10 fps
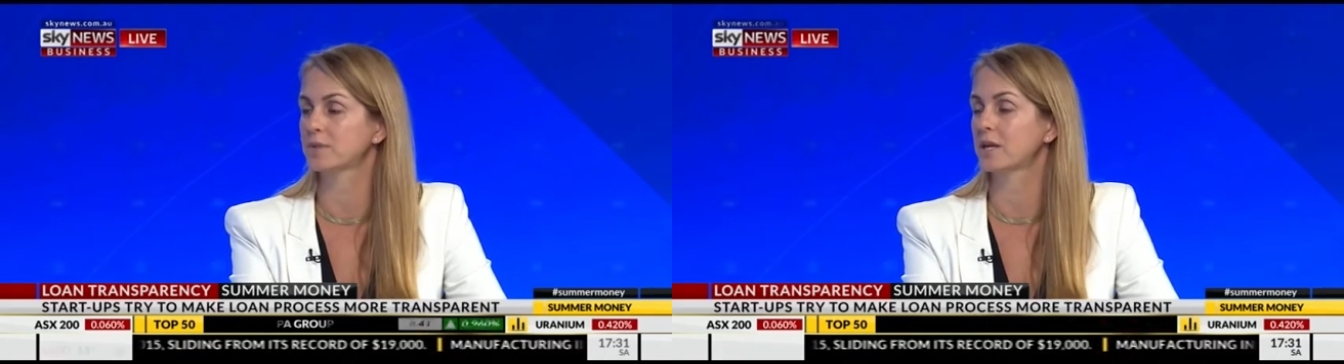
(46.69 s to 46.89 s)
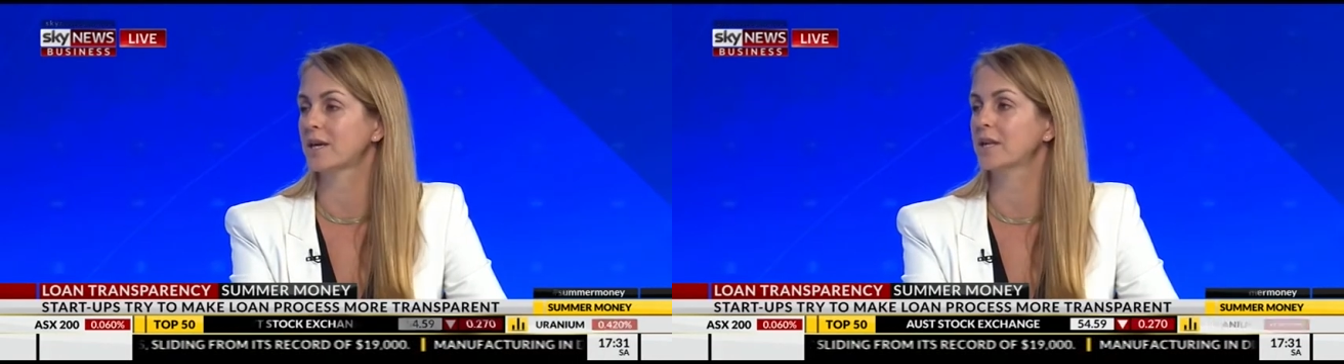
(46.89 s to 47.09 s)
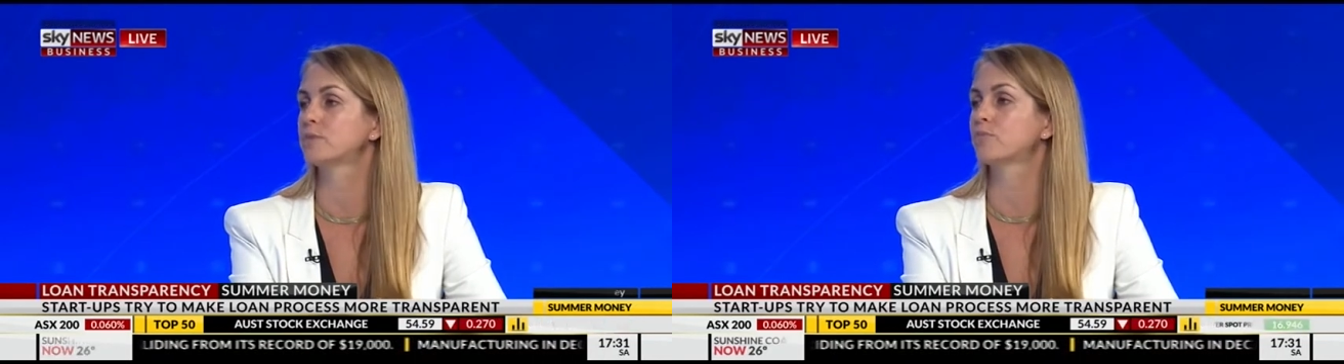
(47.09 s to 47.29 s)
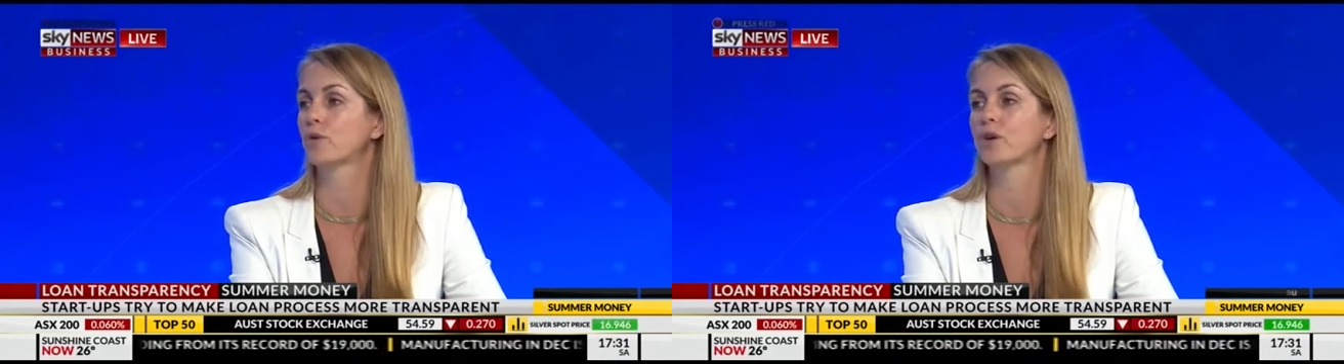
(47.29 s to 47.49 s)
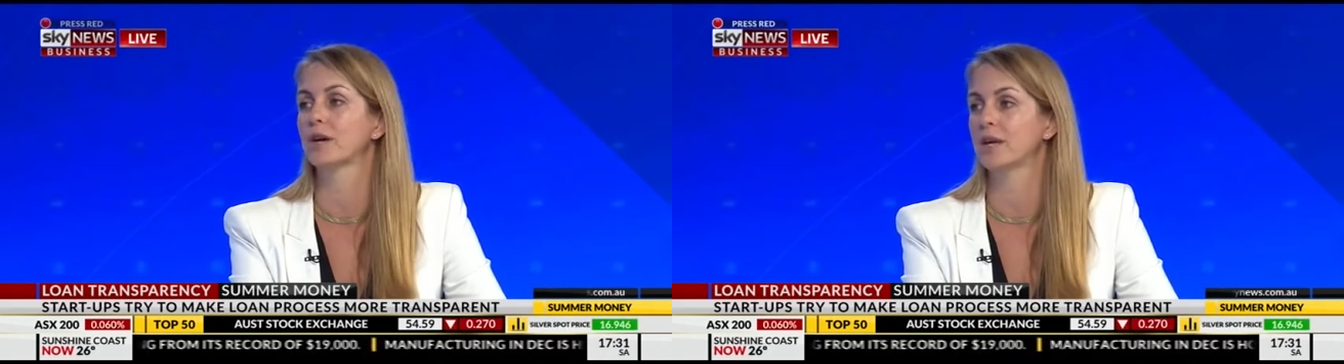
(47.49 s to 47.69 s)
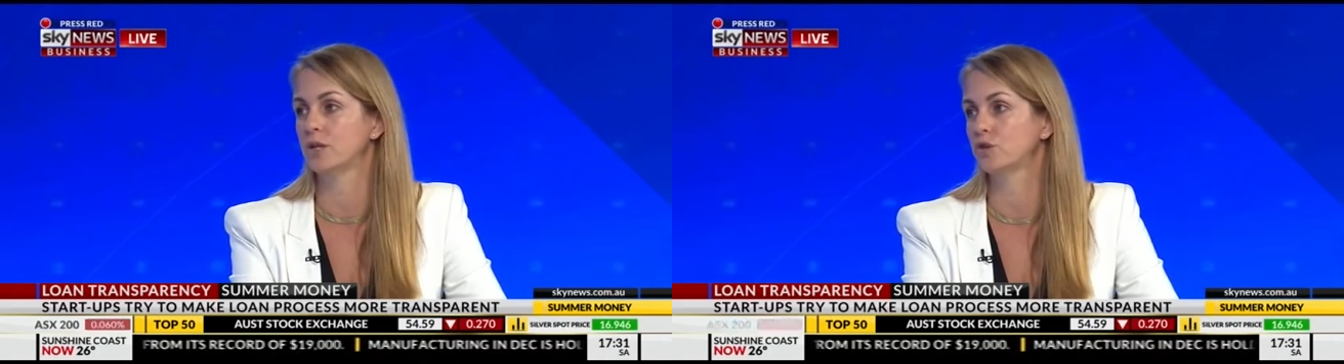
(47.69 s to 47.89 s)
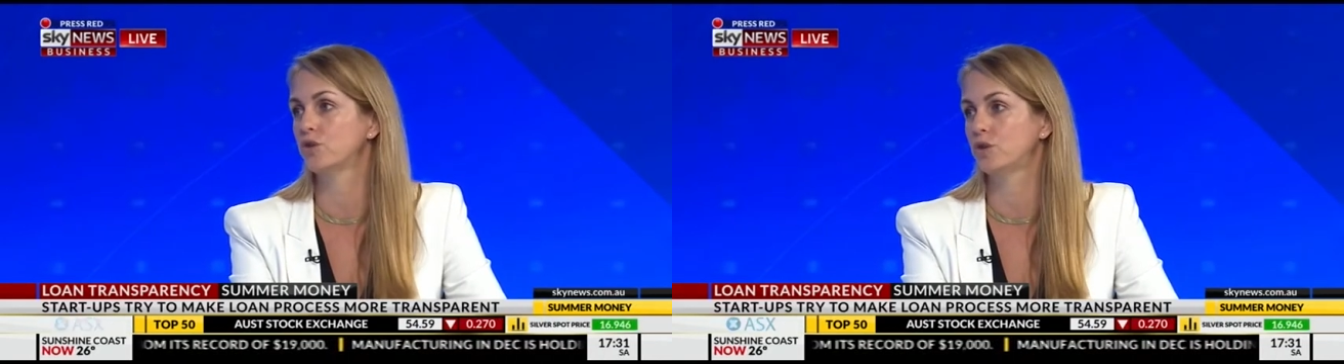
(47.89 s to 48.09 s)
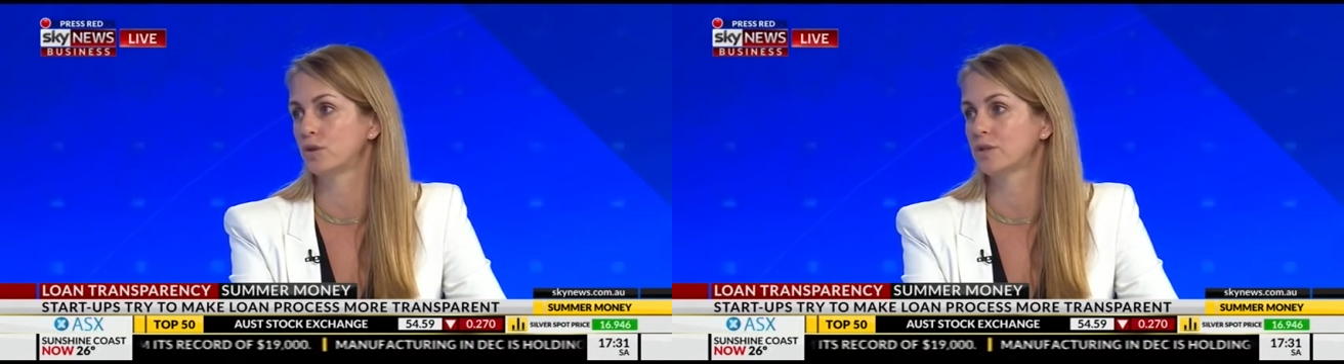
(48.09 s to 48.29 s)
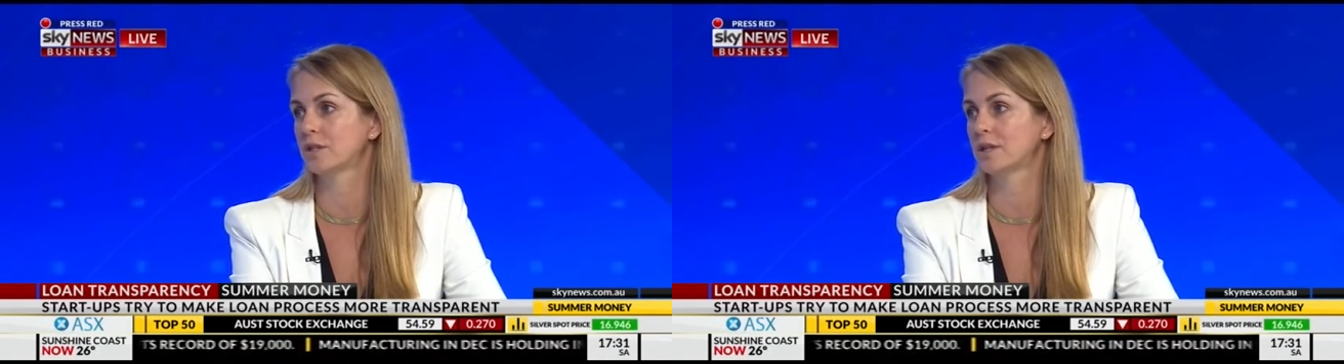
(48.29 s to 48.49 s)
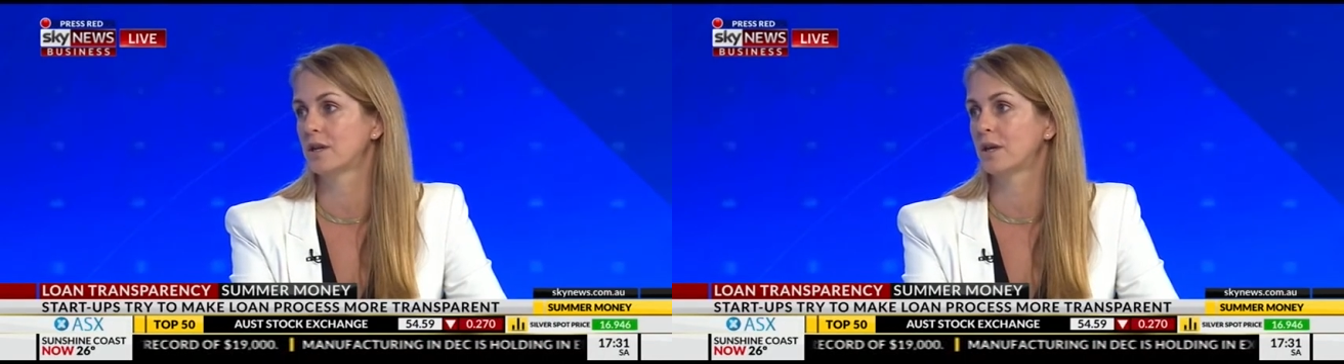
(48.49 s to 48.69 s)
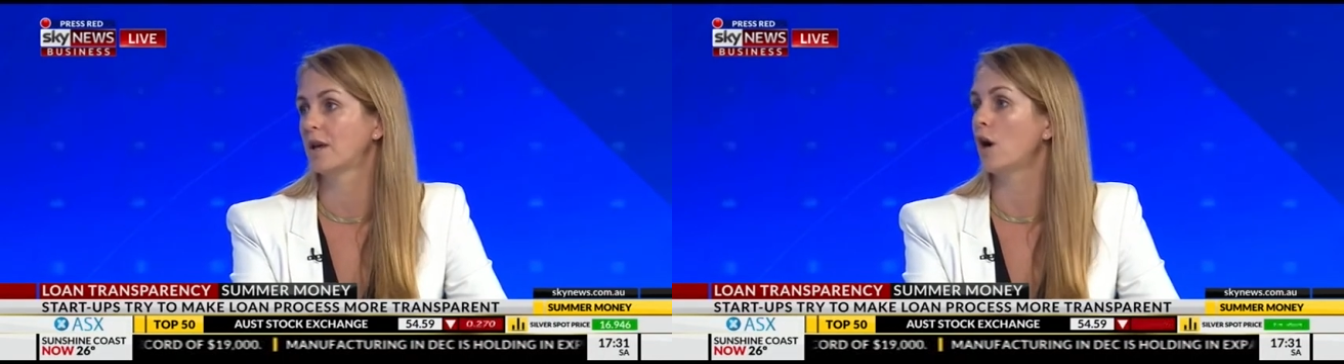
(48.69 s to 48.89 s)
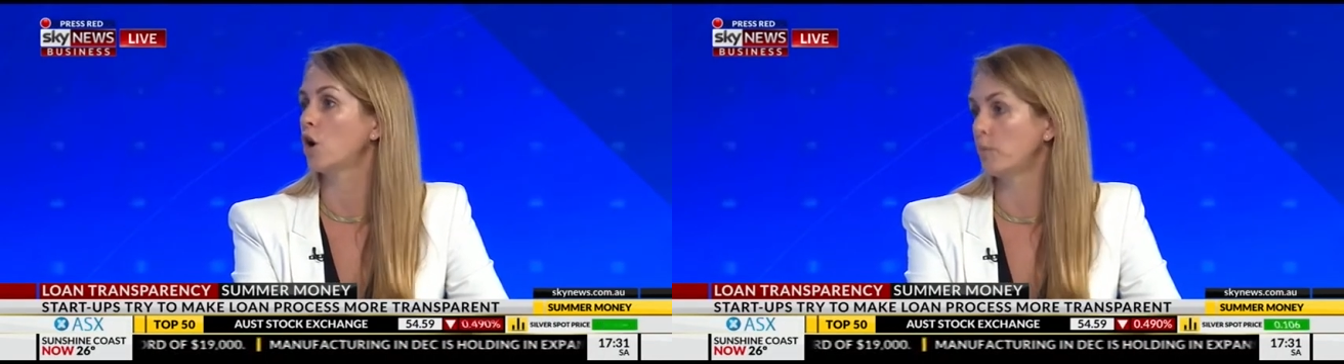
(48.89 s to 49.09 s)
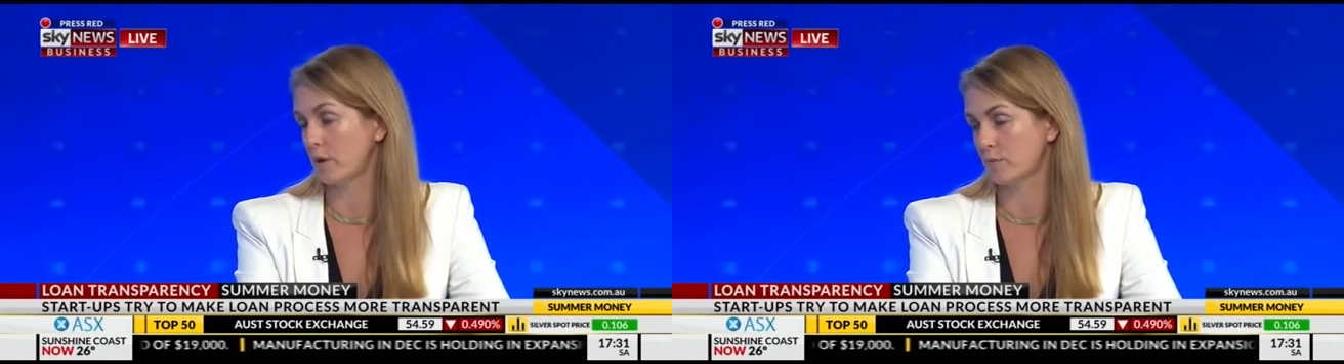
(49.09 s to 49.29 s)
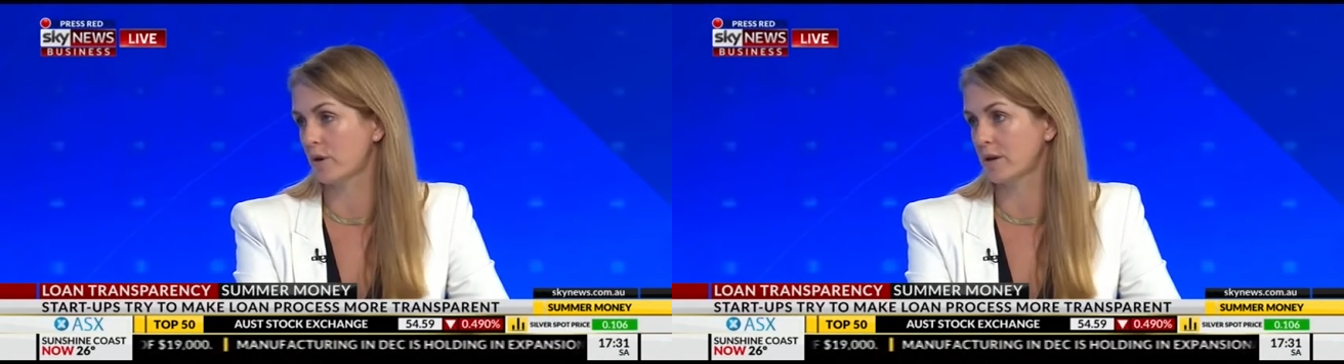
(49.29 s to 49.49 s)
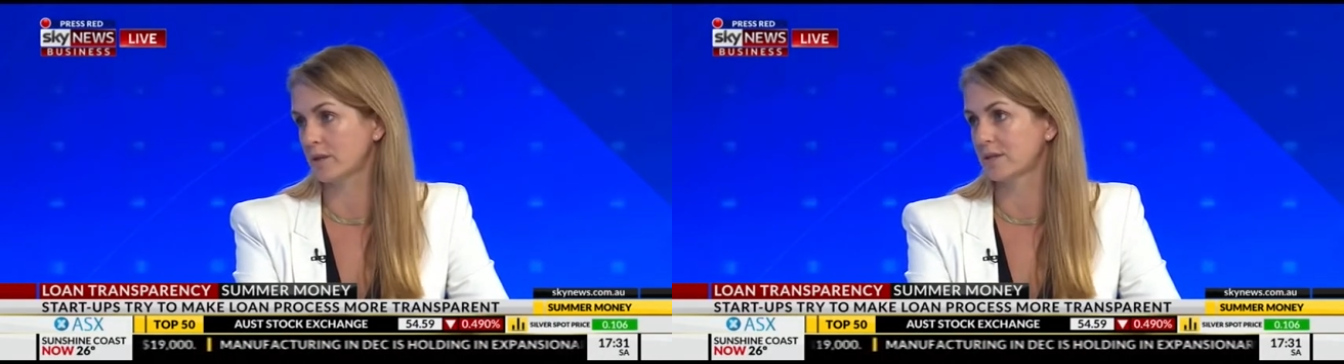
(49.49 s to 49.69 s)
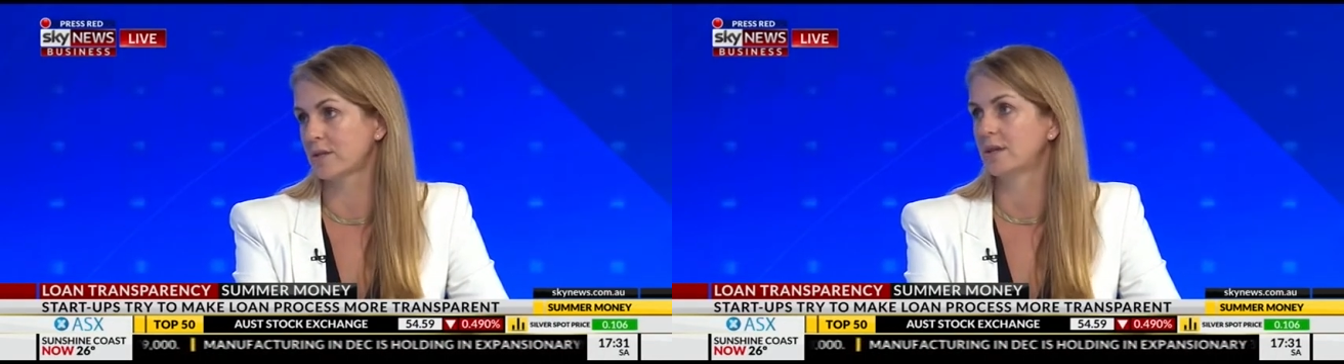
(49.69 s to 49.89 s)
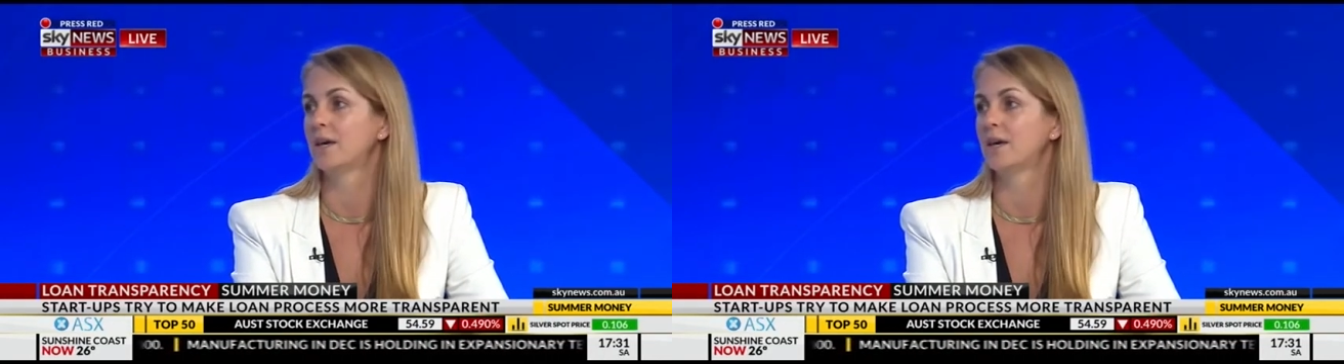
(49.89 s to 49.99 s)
website is broker introduced home loan product.